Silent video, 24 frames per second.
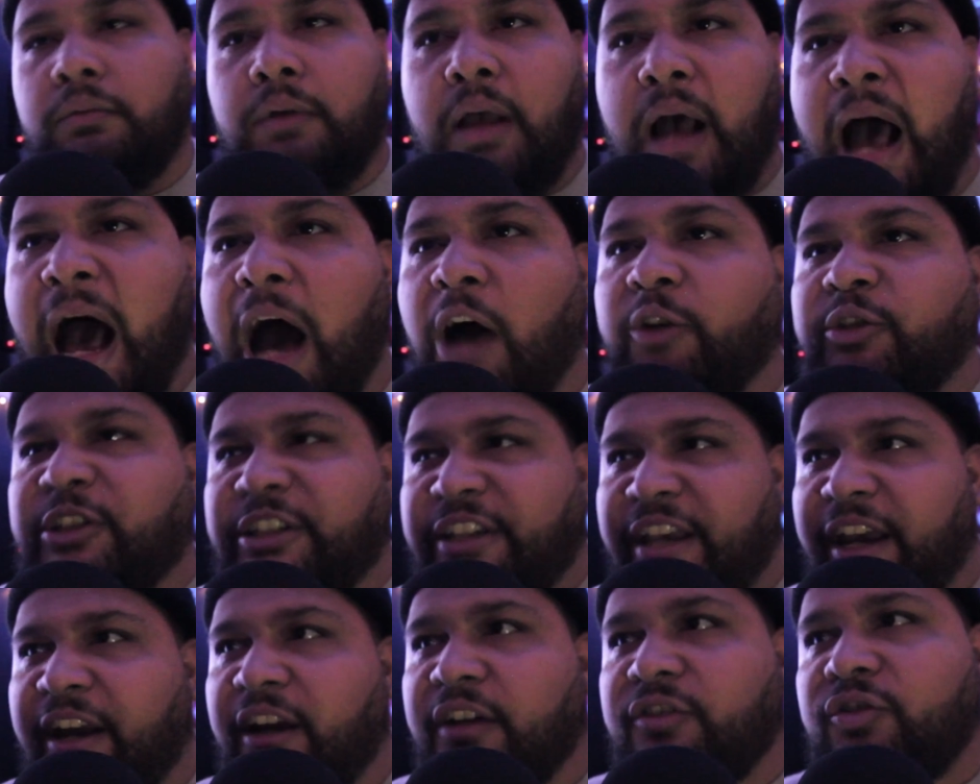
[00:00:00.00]
how
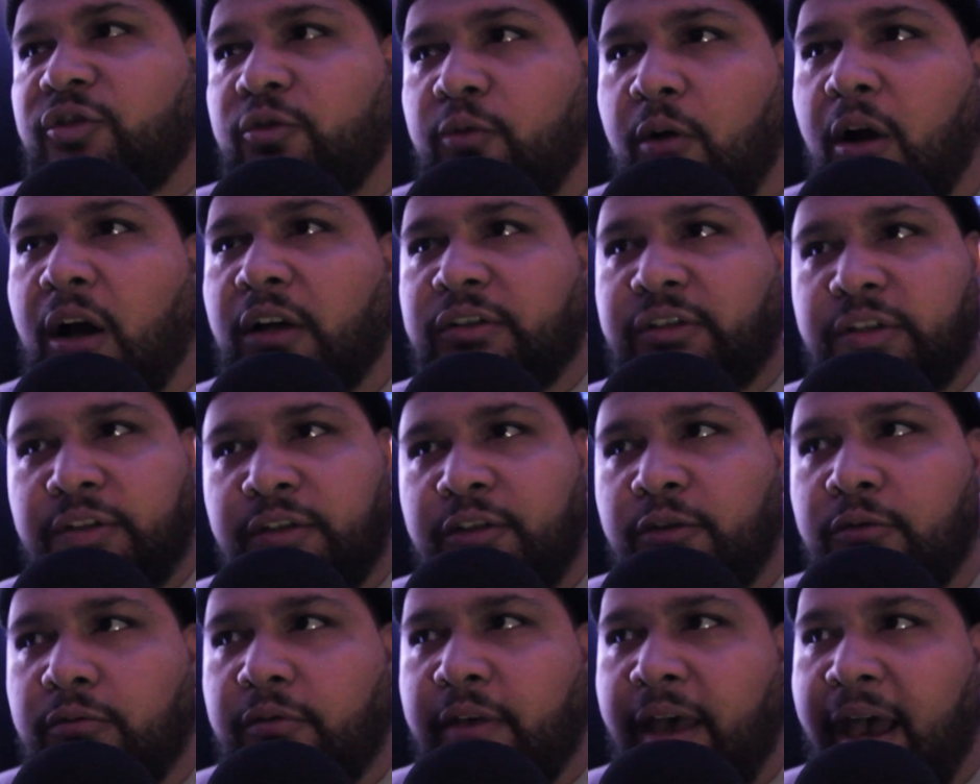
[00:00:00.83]
scared you are to
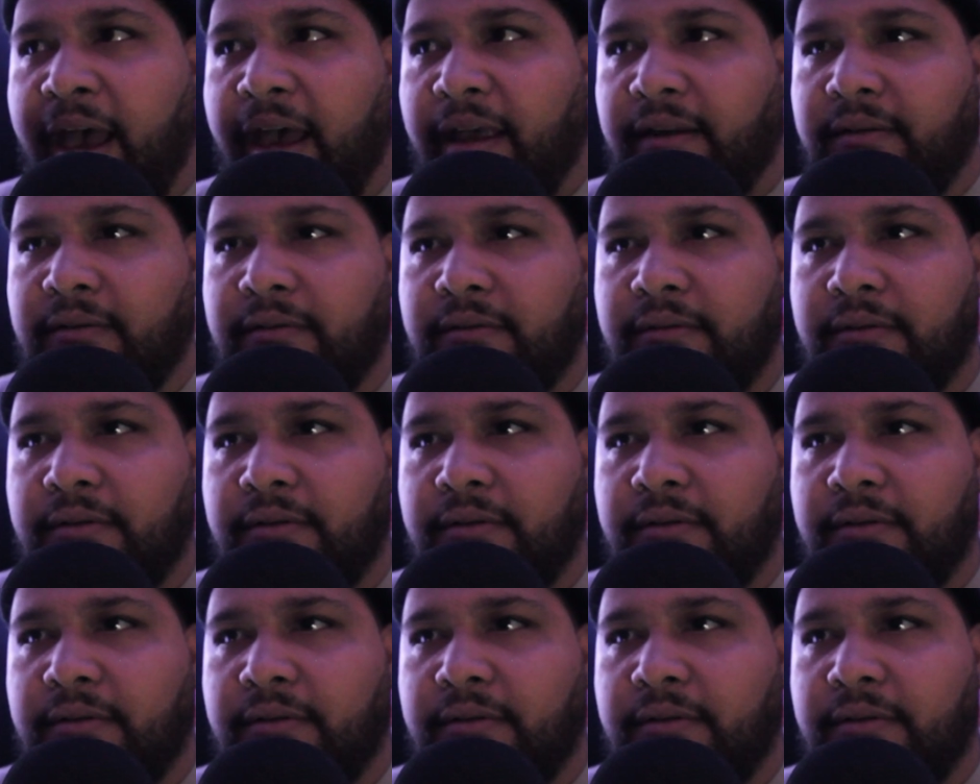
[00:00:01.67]
do that.